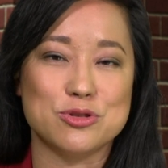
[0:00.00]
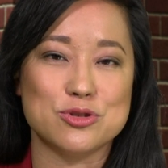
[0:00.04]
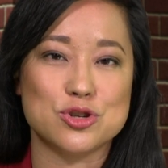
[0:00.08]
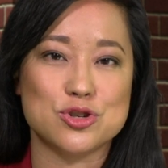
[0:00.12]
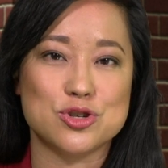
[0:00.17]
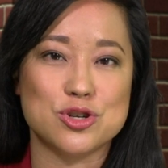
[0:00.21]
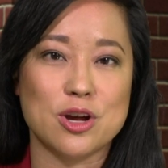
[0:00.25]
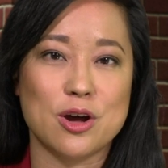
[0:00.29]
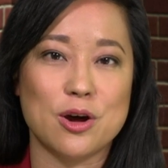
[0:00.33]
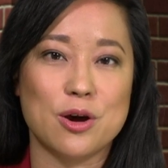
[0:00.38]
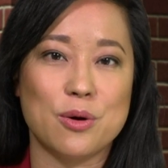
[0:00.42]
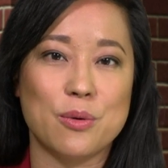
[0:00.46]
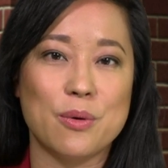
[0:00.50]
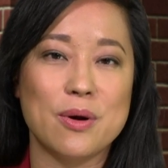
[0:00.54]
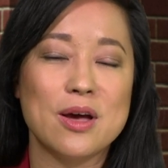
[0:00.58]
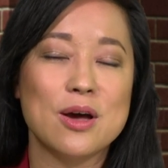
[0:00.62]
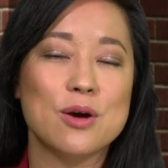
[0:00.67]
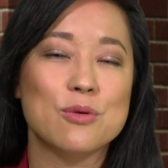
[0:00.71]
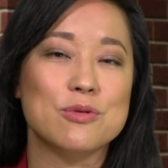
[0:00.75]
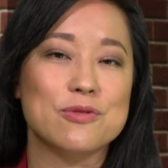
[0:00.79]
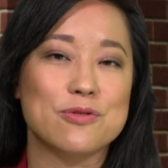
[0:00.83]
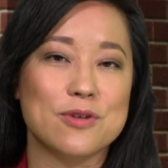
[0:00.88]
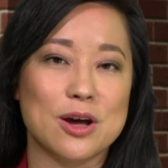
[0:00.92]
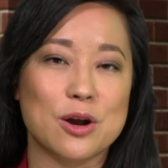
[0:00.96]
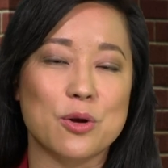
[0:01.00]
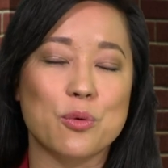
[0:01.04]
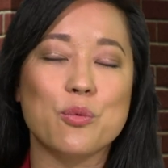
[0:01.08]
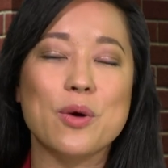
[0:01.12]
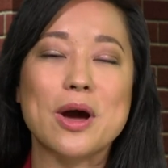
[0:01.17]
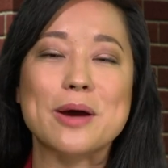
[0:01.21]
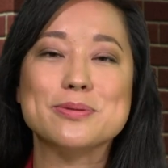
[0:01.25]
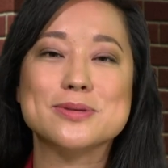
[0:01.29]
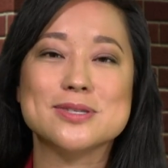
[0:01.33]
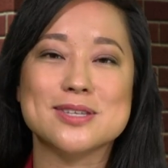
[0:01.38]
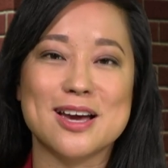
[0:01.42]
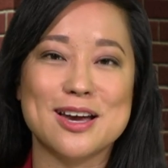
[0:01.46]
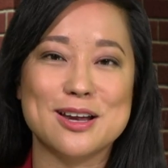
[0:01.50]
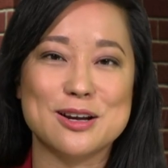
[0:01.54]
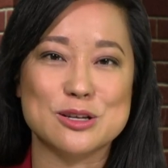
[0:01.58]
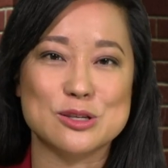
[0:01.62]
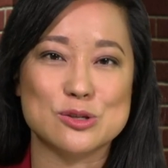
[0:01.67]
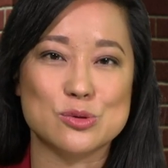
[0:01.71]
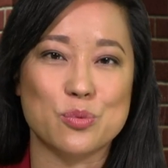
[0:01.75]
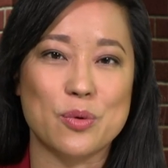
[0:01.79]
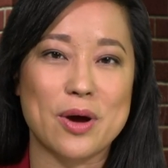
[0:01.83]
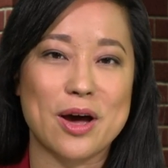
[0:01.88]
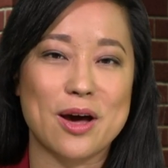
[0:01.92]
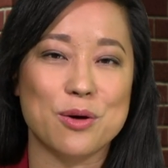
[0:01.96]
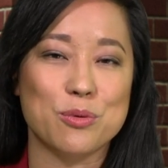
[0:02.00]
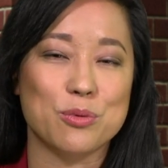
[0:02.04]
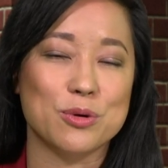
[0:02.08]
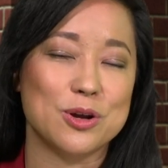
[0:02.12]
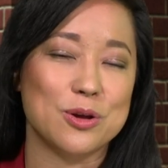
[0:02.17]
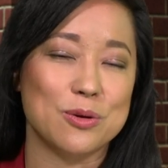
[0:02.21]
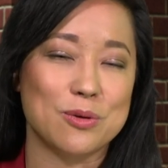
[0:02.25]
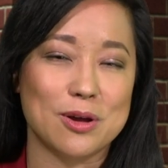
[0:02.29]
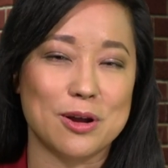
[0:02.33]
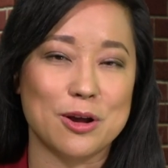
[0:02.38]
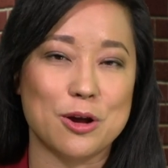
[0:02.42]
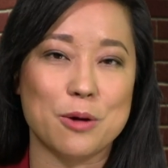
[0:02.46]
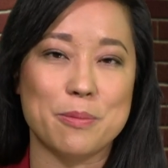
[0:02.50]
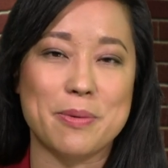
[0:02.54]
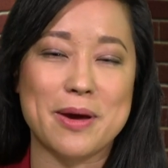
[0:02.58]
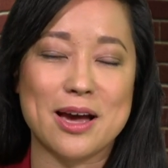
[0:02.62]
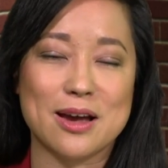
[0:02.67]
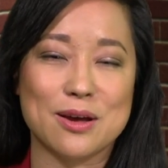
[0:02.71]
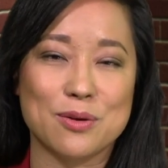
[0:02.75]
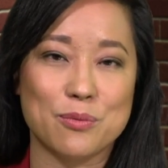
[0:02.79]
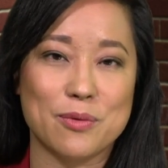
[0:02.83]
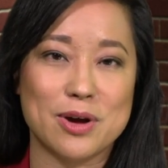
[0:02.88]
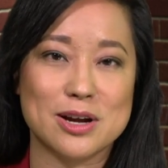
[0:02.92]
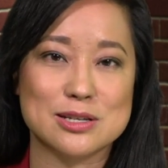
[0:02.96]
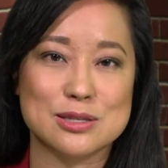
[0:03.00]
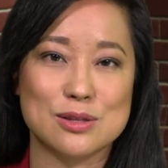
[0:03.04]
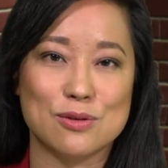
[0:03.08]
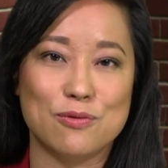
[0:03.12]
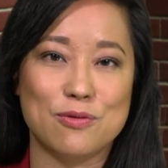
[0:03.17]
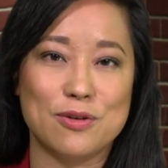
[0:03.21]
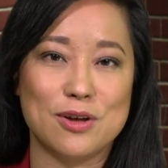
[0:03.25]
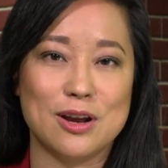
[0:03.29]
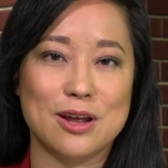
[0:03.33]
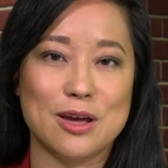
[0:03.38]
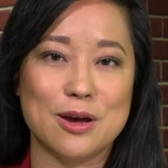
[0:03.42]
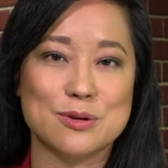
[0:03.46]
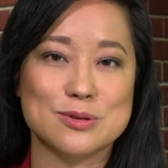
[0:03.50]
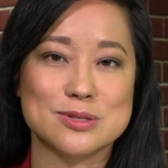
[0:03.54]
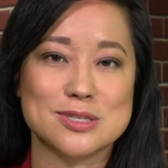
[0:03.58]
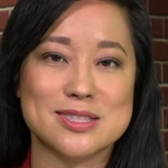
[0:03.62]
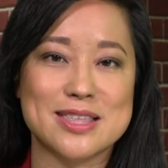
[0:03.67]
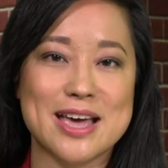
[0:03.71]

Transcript: the show. We've got a website as well where you can go back and watch the videos,